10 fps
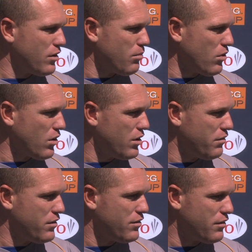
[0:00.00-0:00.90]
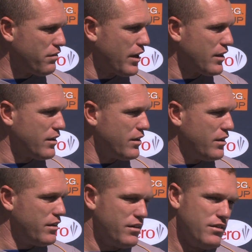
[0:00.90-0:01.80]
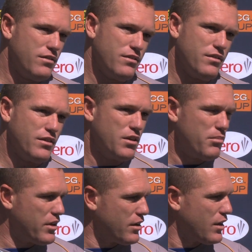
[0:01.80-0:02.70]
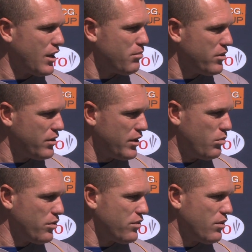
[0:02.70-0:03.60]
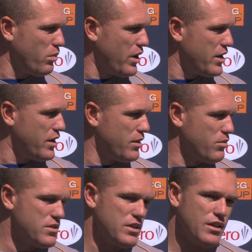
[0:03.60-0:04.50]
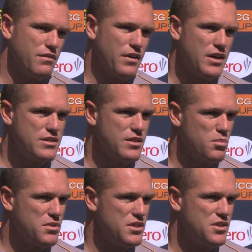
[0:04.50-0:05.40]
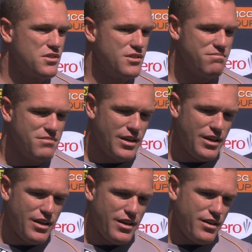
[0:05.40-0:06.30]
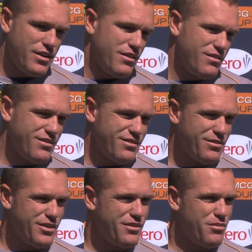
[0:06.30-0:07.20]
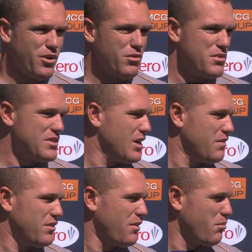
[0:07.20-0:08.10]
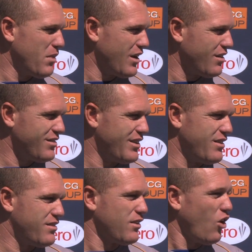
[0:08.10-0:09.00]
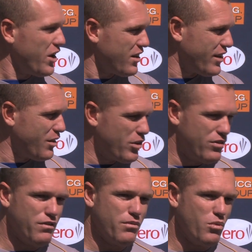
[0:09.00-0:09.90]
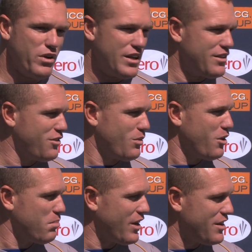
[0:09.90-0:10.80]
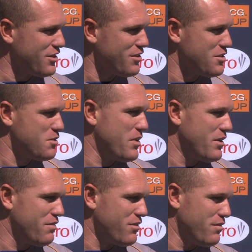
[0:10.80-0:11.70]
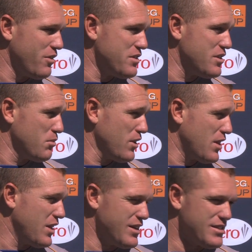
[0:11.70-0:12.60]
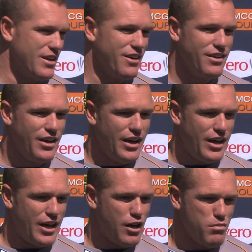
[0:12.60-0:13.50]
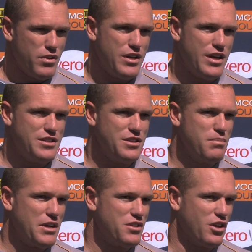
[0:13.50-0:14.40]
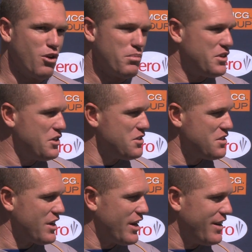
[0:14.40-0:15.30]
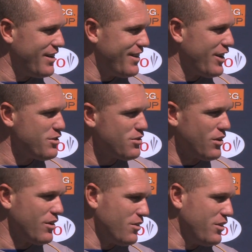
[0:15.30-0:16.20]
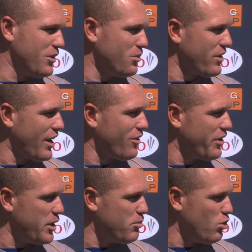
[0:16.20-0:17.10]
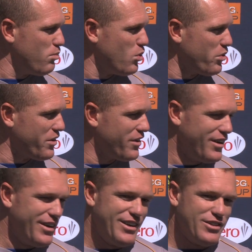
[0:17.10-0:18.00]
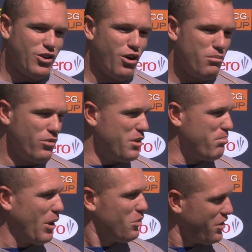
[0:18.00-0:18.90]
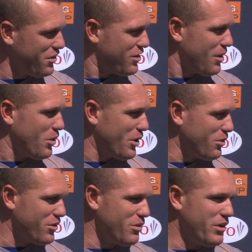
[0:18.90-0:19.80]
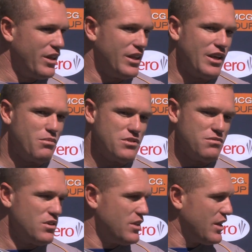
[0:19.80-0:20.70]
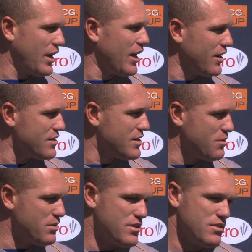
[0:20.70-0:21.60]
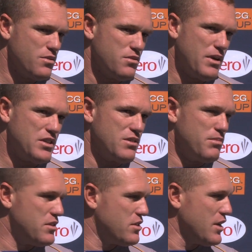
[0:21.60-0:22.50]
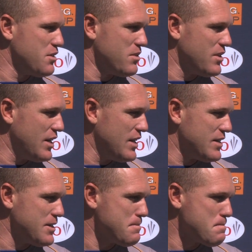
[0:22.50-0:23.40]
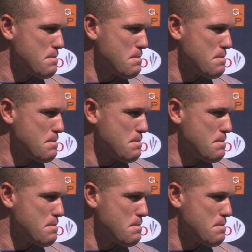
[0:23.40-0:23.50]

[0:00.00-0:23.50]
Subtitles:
Tom Rockliffe is the fact that he's a committed clubman, and he wants to win, and he wants to get in the face of the opposition. And you know, the problem is he overset the mark slightly, and we saw from the weekend there's two other players that got suspended for a very similar thing. So it's as much the competition saying those sort of little niggles aren't on anymore, more than Tom really belting someone or doing anything that was really callous. It was as much a misjudgment than anything.